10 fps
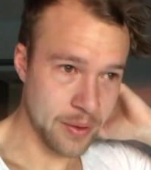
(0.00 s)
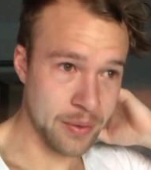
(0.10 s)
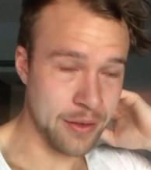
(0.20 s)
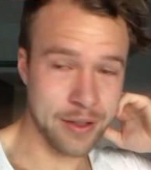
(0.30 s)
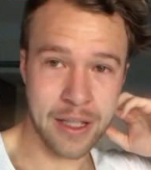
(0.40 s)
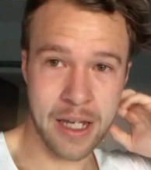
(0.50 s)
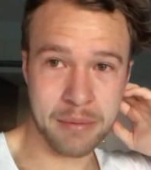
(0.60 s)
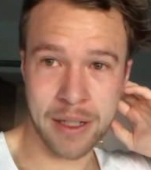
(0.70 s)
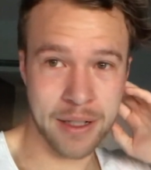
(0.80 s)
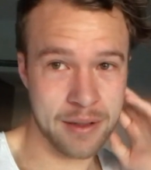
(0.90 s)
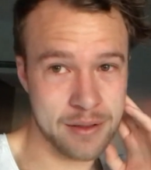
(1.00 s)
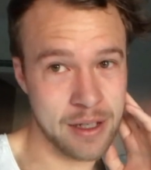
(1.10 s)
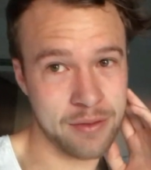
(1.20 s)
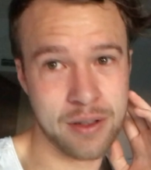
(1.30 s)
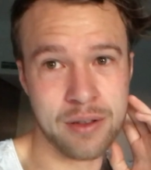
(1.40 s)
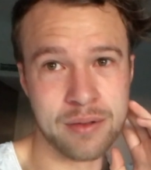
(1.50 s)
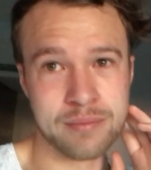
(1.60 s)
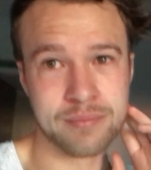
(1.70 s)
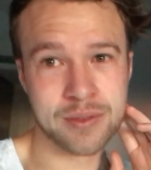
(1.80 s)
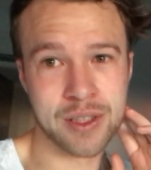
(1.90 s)
we have a game later this afternoon
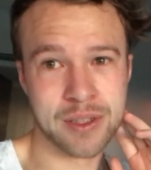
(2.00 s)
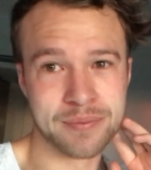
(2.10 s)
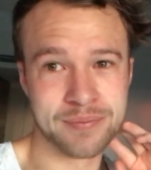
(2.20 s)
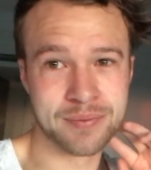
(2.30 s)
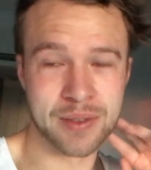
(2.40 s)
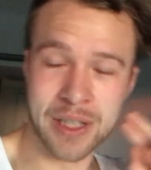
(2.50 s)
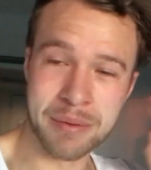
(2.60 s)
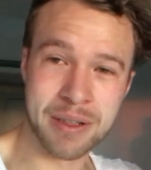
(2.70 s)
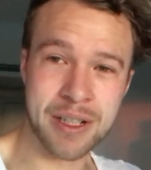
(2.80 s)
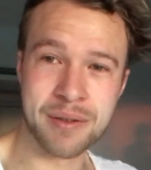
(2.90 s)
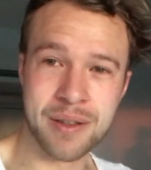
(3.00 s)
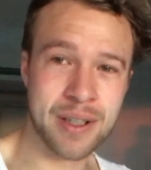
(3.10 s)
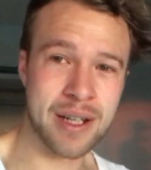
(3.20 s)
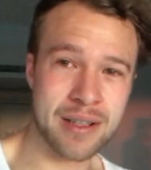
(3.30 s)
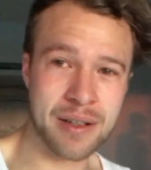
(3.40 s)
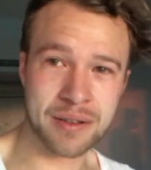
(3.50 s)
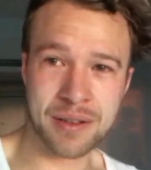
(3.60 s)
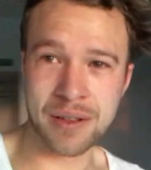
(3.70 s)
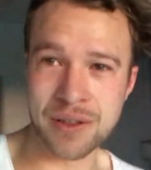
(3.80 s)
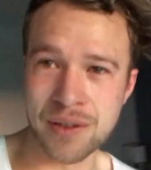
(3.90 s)
so keep in touch with you guys how it's
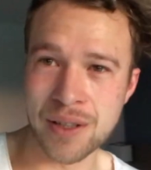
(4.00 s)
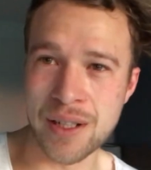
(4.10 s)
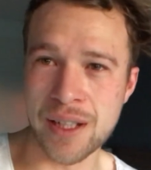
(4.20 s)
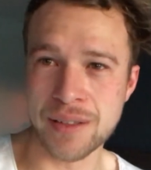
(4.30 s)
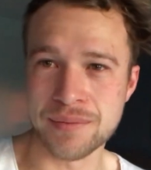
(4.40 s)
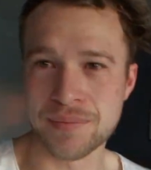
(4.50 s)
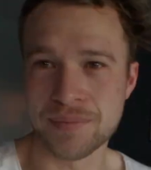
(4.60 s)
going during the day